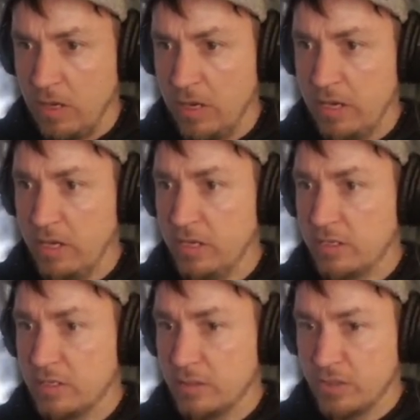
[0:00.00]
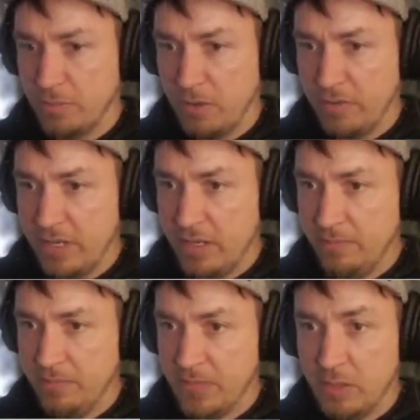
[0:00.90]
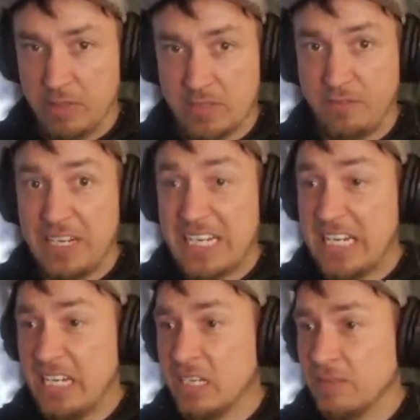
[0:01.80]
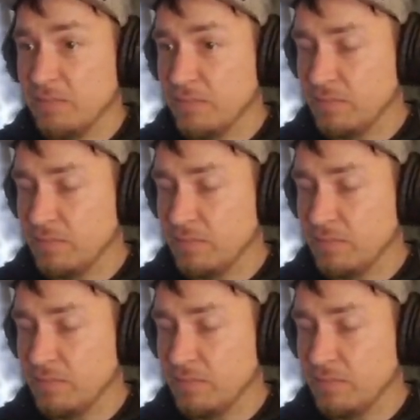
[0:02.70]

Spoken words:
Yes! Jump over here, kill this flea.